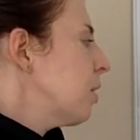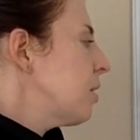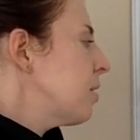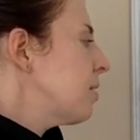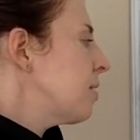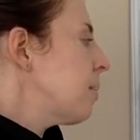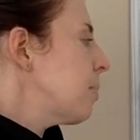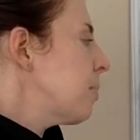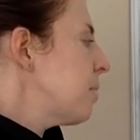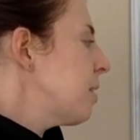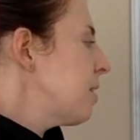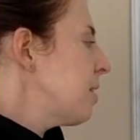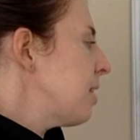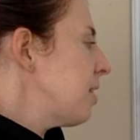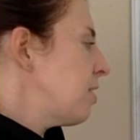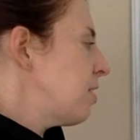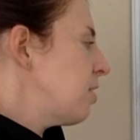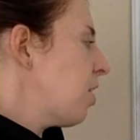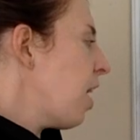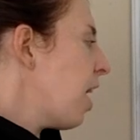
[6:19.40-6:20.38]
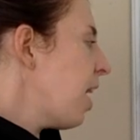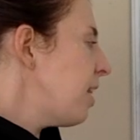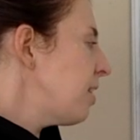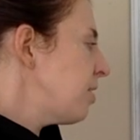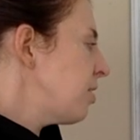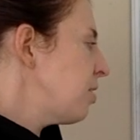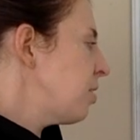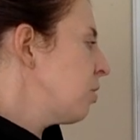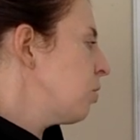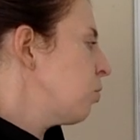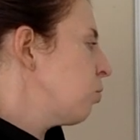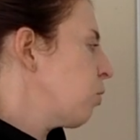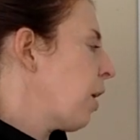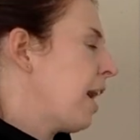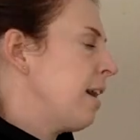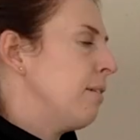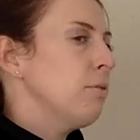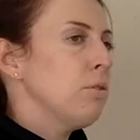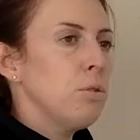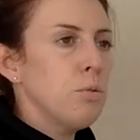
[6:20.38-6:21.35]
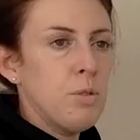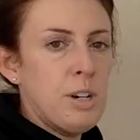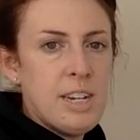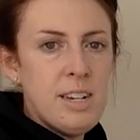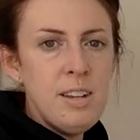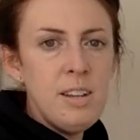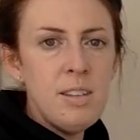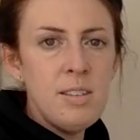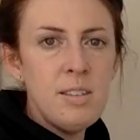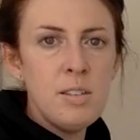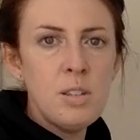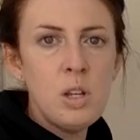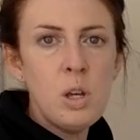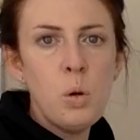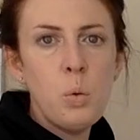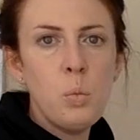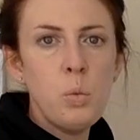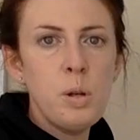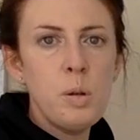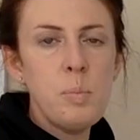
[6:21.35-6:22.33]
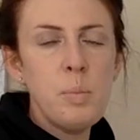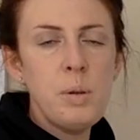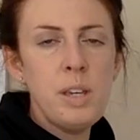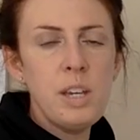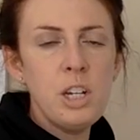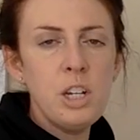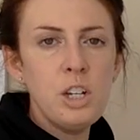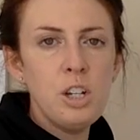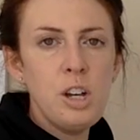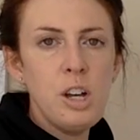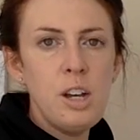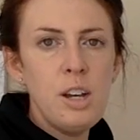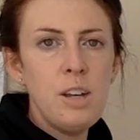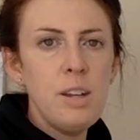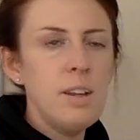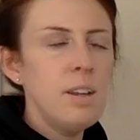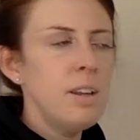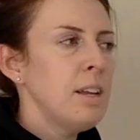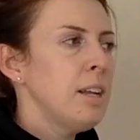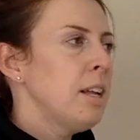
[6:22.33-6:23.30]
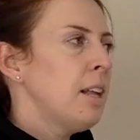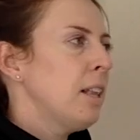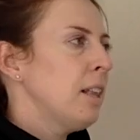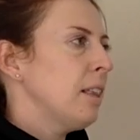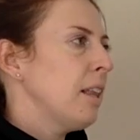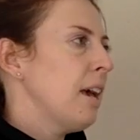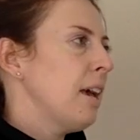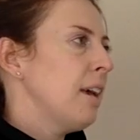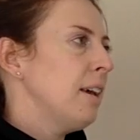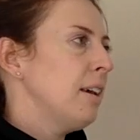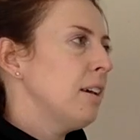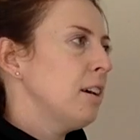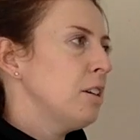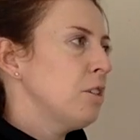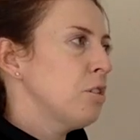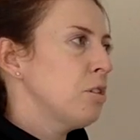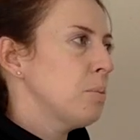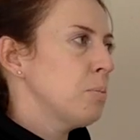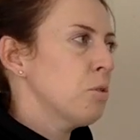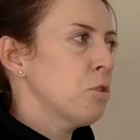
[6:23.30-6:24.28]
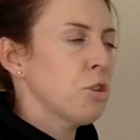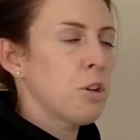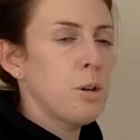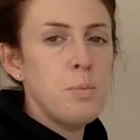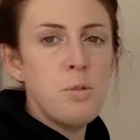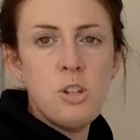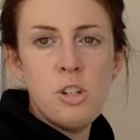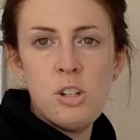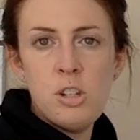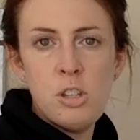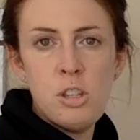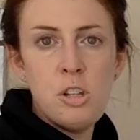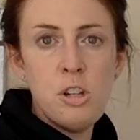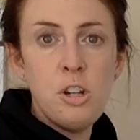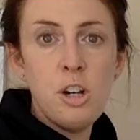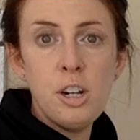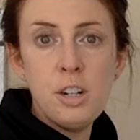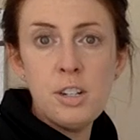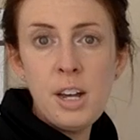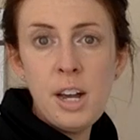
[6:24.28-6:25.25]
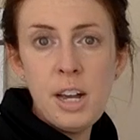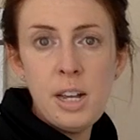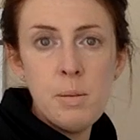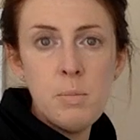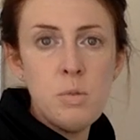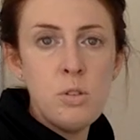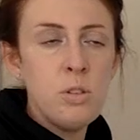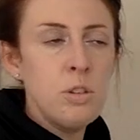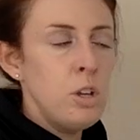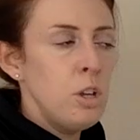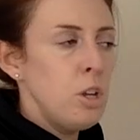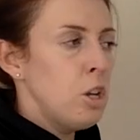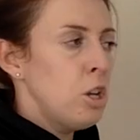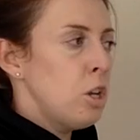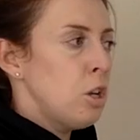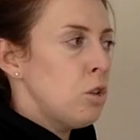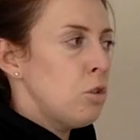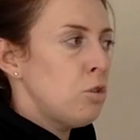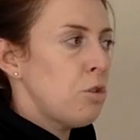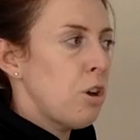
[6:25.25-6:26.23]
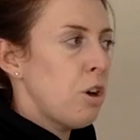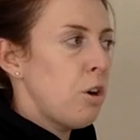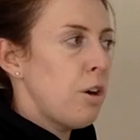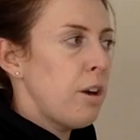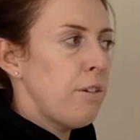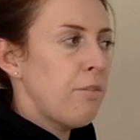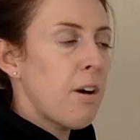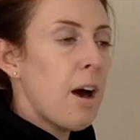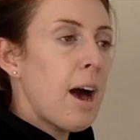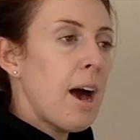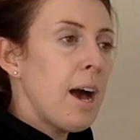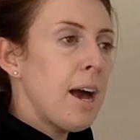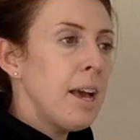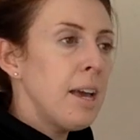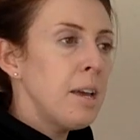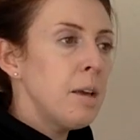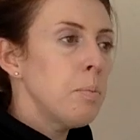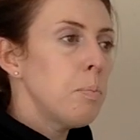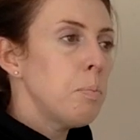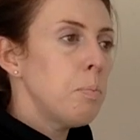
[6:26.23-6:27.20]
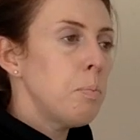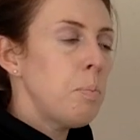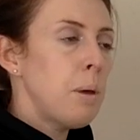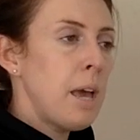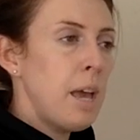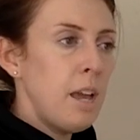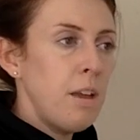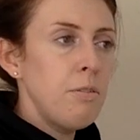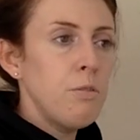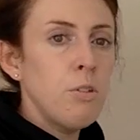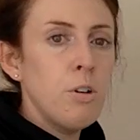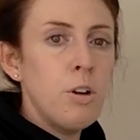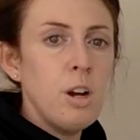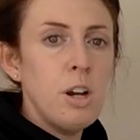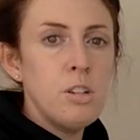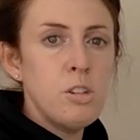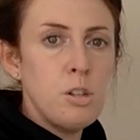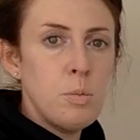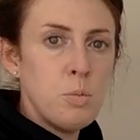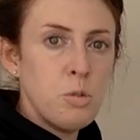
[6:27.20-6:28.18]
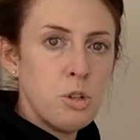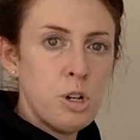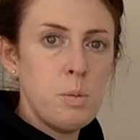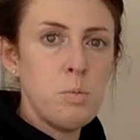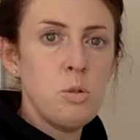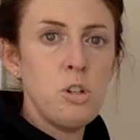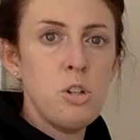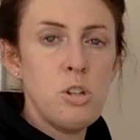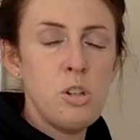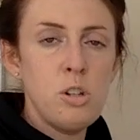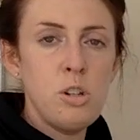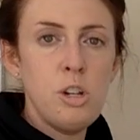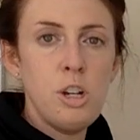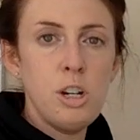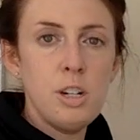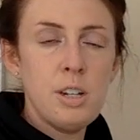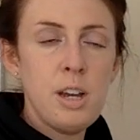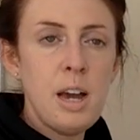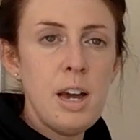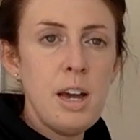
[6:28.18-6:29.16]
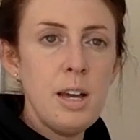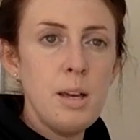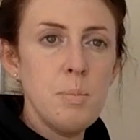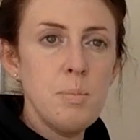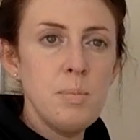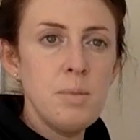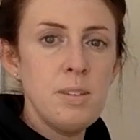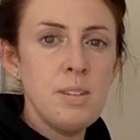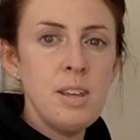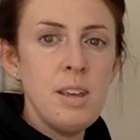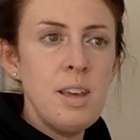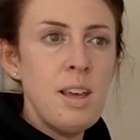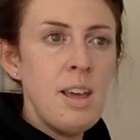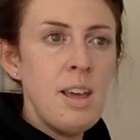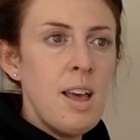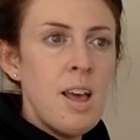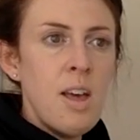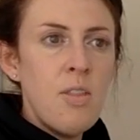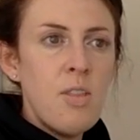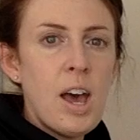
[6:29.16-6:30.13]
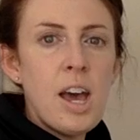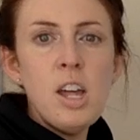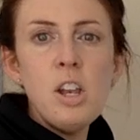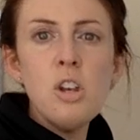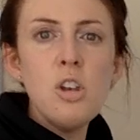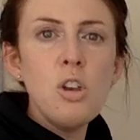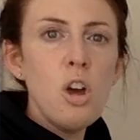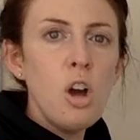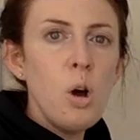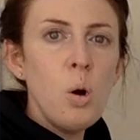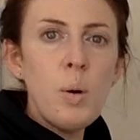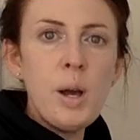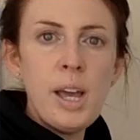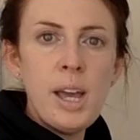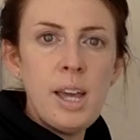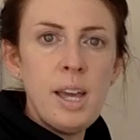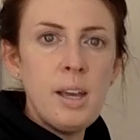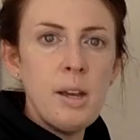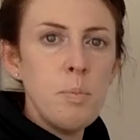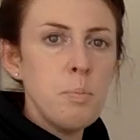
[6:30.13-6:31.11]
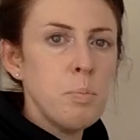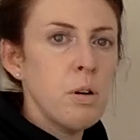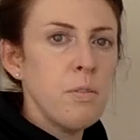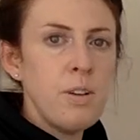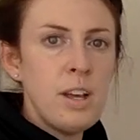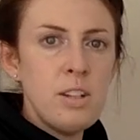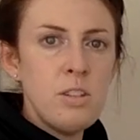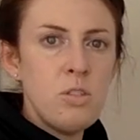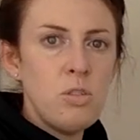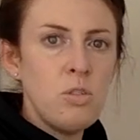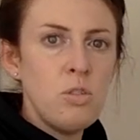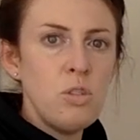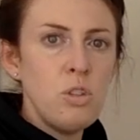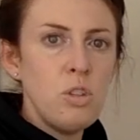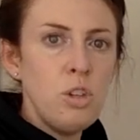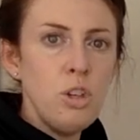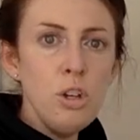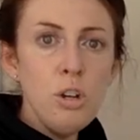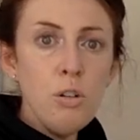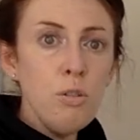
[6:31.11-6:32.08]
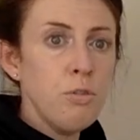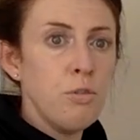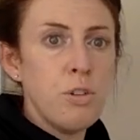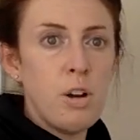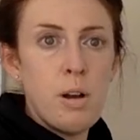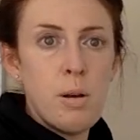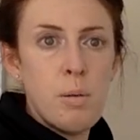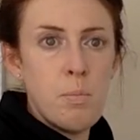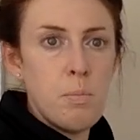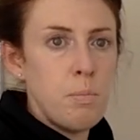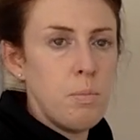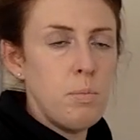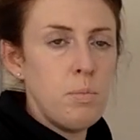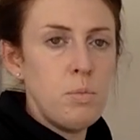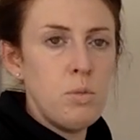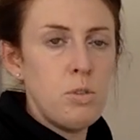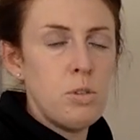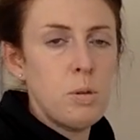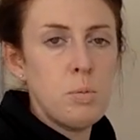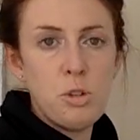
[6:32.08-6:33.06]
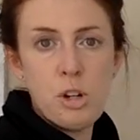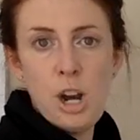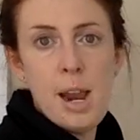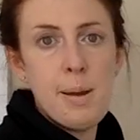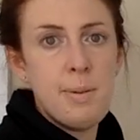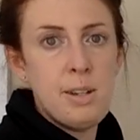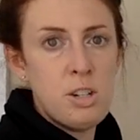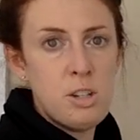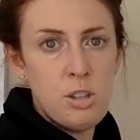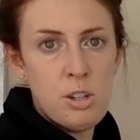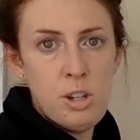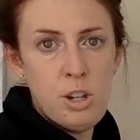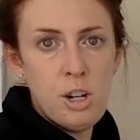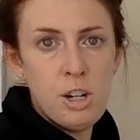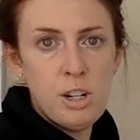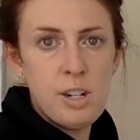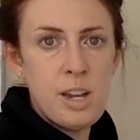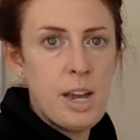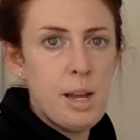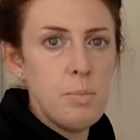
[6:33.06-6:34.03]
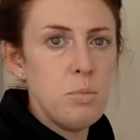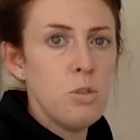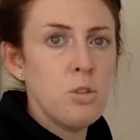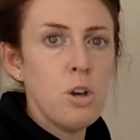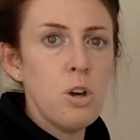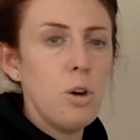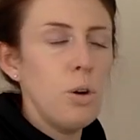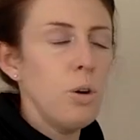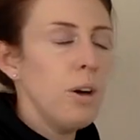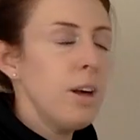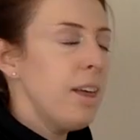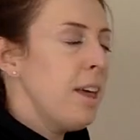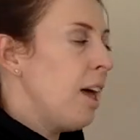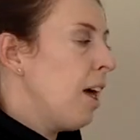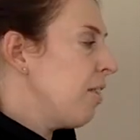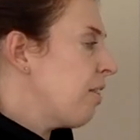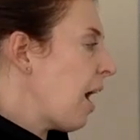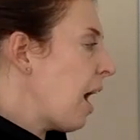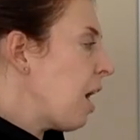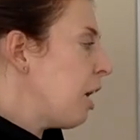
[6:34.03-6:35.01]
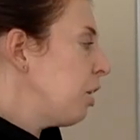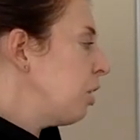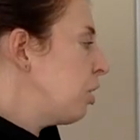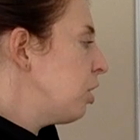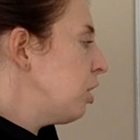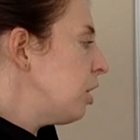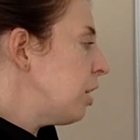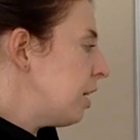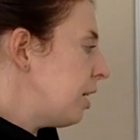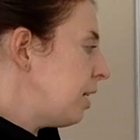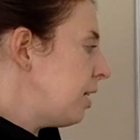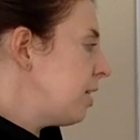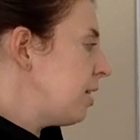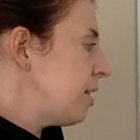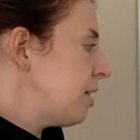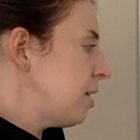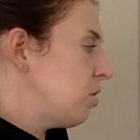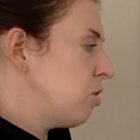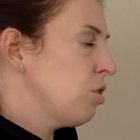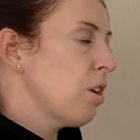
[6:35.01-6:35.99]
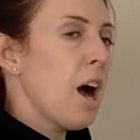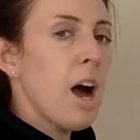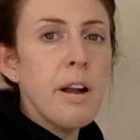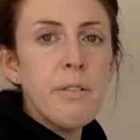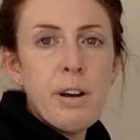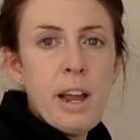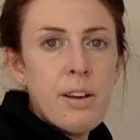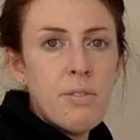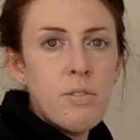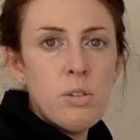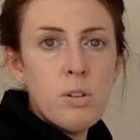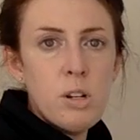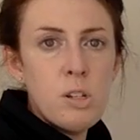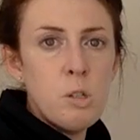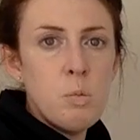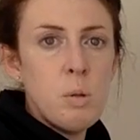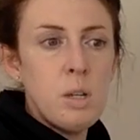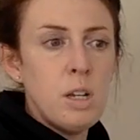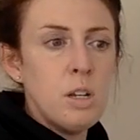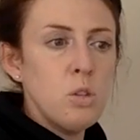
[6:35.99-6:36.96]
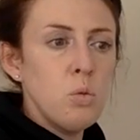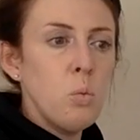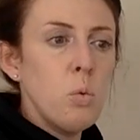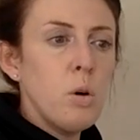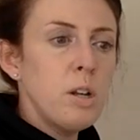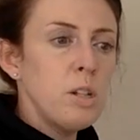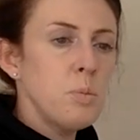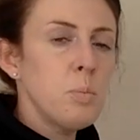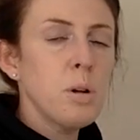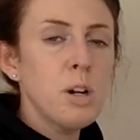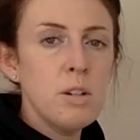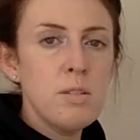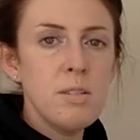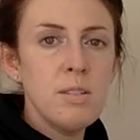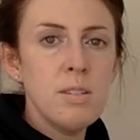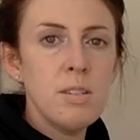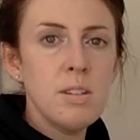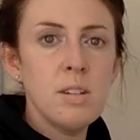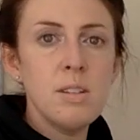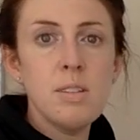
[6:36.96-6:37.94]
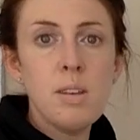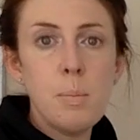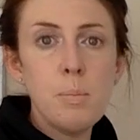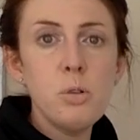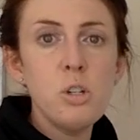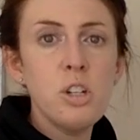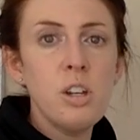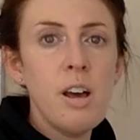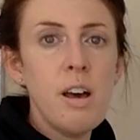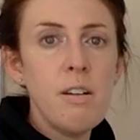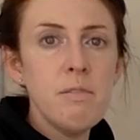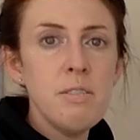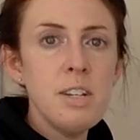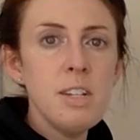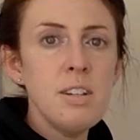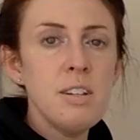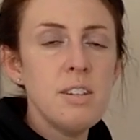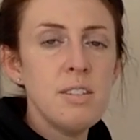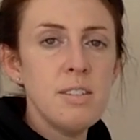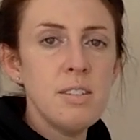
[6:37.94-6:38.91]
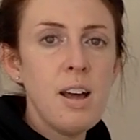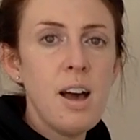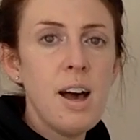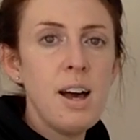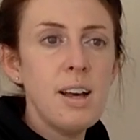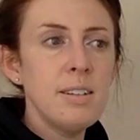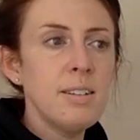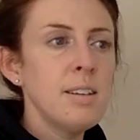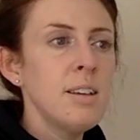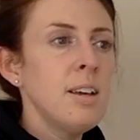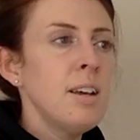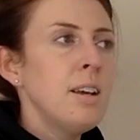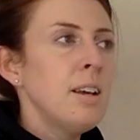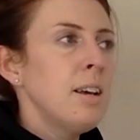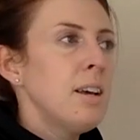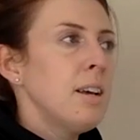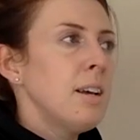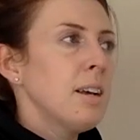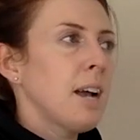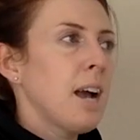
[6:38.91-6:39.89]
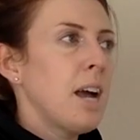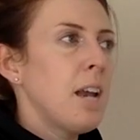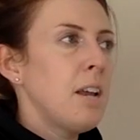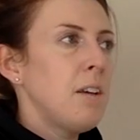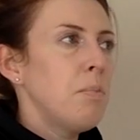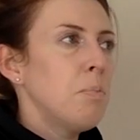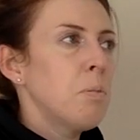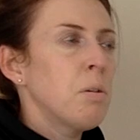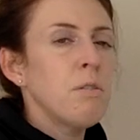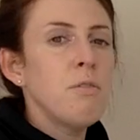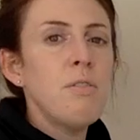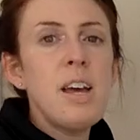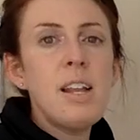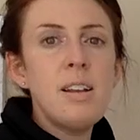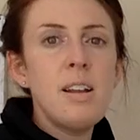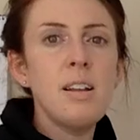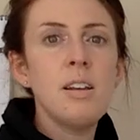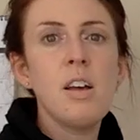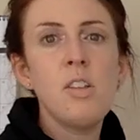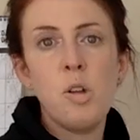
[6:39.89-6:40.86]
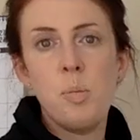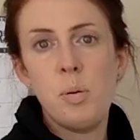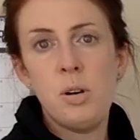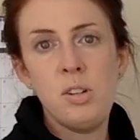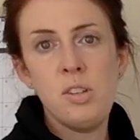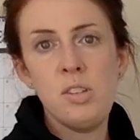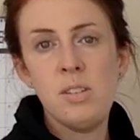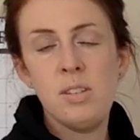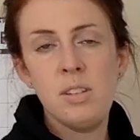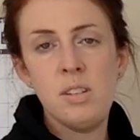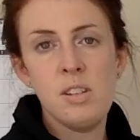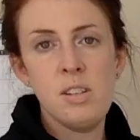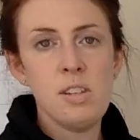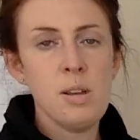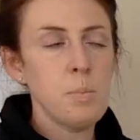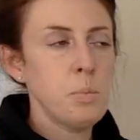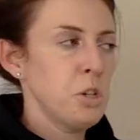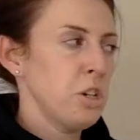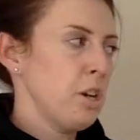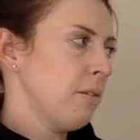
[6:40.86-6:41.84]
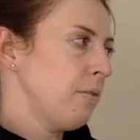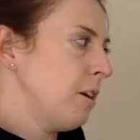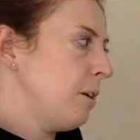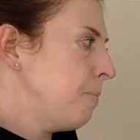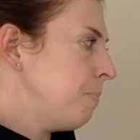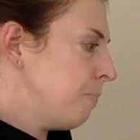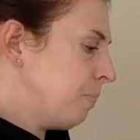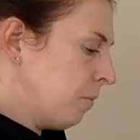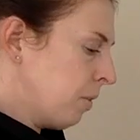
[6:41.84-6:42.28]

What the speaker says: Something that's not rivalrous would be a good like a subscription to the New York Times. So if I pay for a subscription to the New York Times, that in no way prevents you from subscribing to the New York Times. So that good is not rivalrous, because one person's consumption of it does not kind of prevent another person's consumption of it.